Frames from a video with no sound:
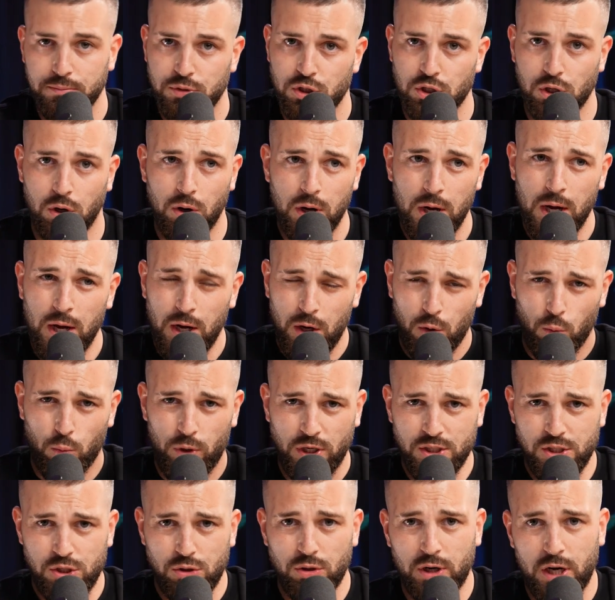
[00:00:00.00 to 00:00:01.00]
So
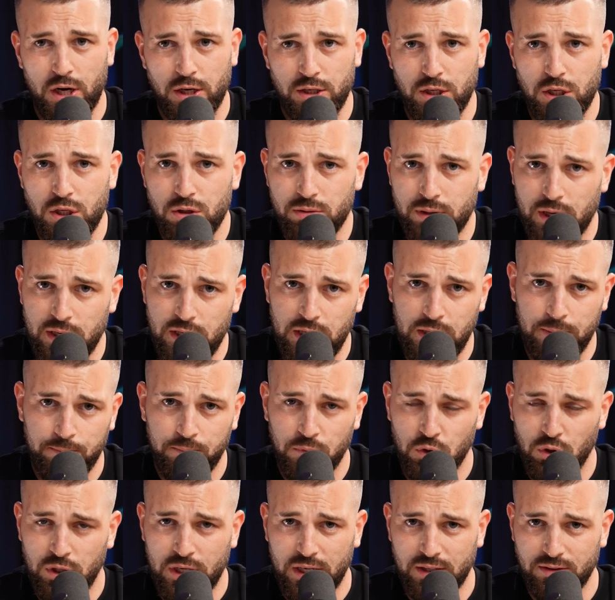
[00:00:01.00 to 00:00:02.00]
once you are in the UAE,
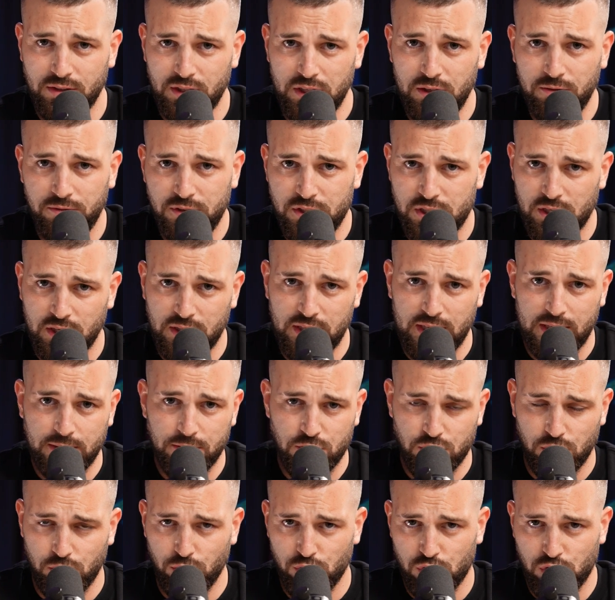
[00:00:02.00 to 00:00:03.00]
you got the e-visa done,
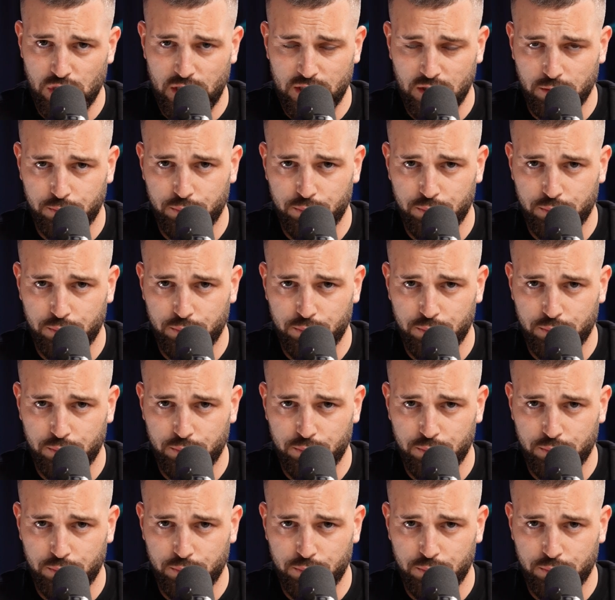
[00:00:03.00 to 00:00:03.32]
so you start the